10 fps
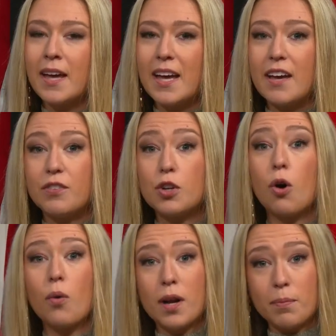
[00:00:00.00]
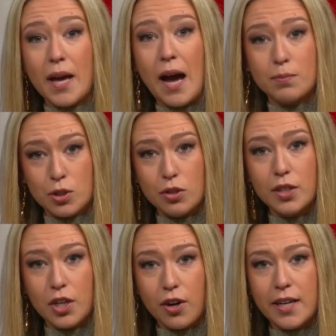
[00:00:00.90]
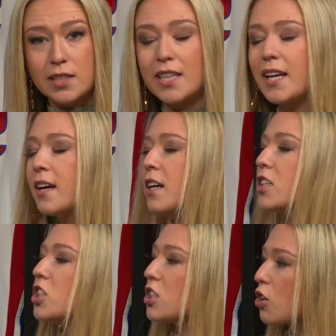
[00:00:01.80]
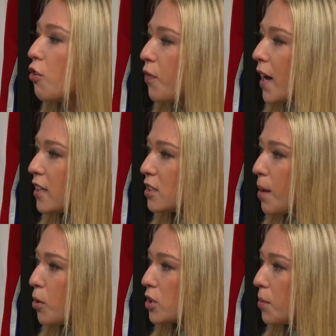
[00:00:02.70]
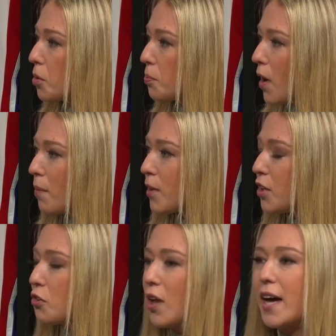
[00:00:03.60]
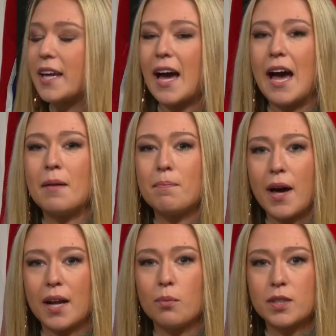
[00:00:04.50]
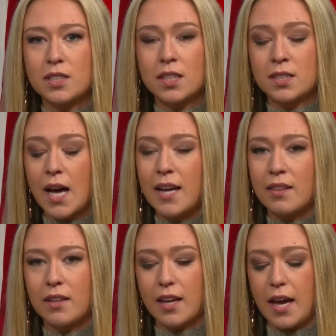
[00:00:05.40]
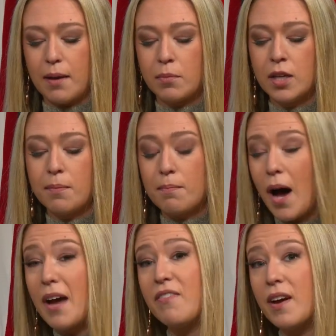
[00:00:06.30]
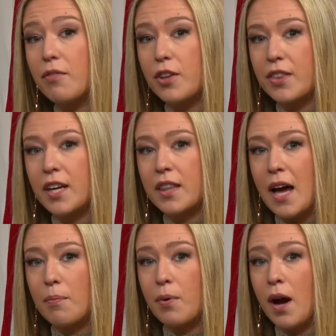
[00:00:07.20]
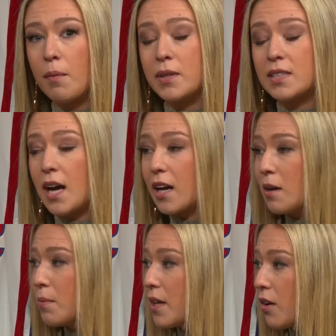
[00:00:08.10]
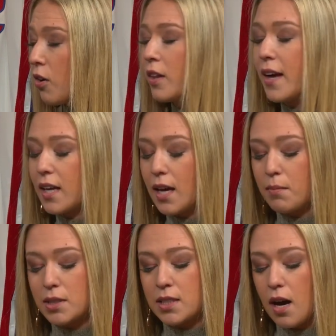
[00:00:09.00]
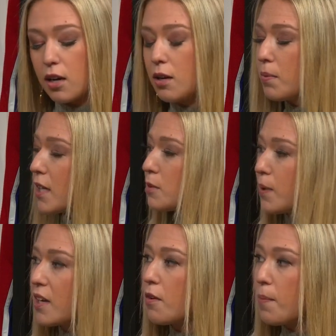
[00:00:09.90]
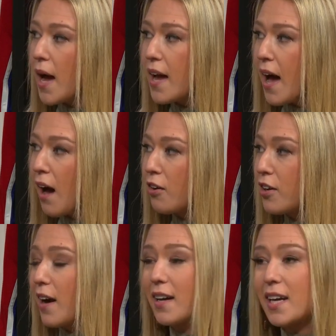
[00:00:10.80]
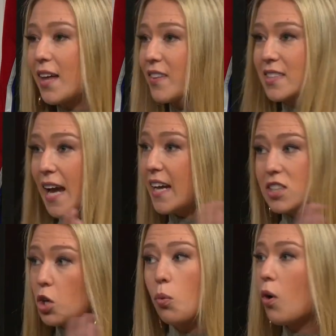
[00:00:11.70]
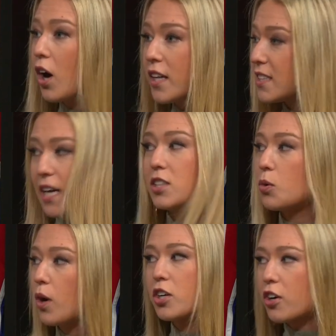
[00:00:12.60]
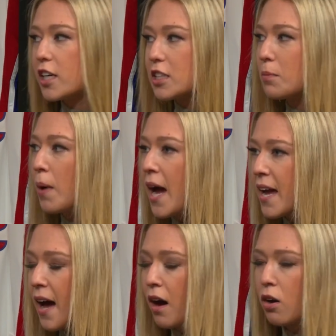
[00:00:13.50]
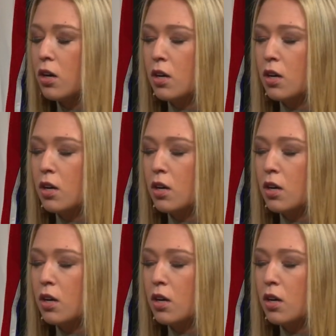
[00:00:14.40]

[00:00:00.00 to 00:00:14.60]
if you don't want to be absolutely crazy, just go find a double-double prop that you like and bet it with a side in the game. My favorite thing in that prop, it's not going to be, or in that game, it's not going to be as big of a payout. You're not going to get this 8-to-1, 10-to-1 crazy payout.